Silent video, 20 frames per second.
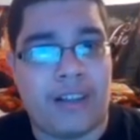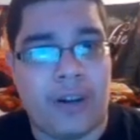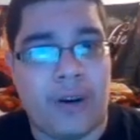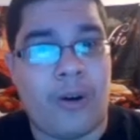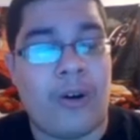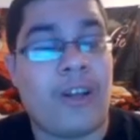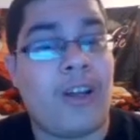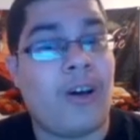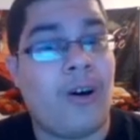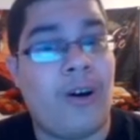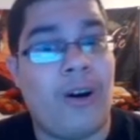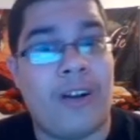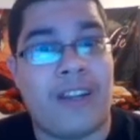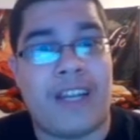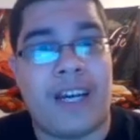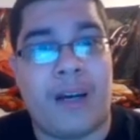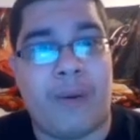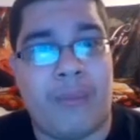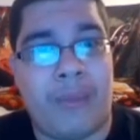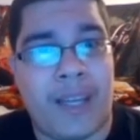going all
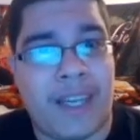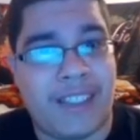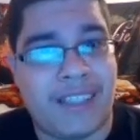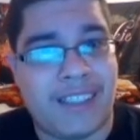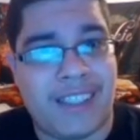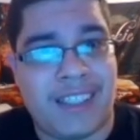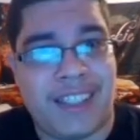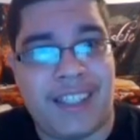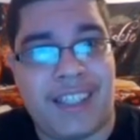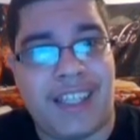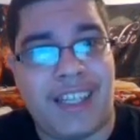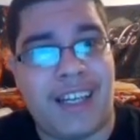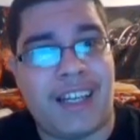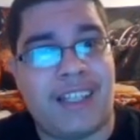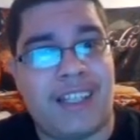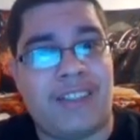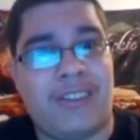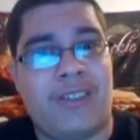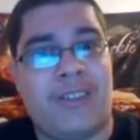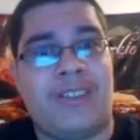out, basically
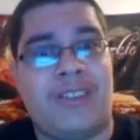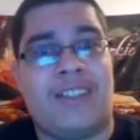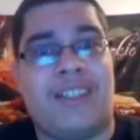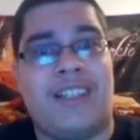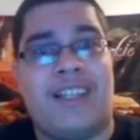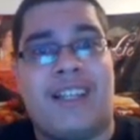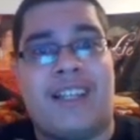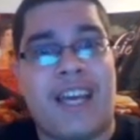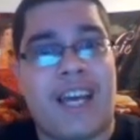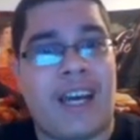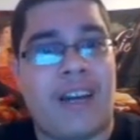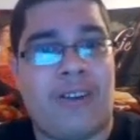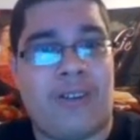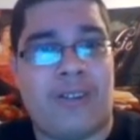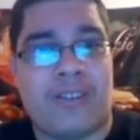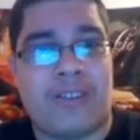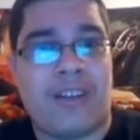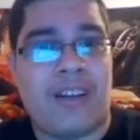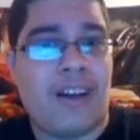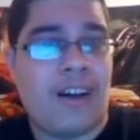using the
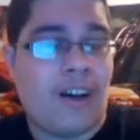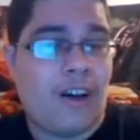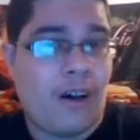ladders,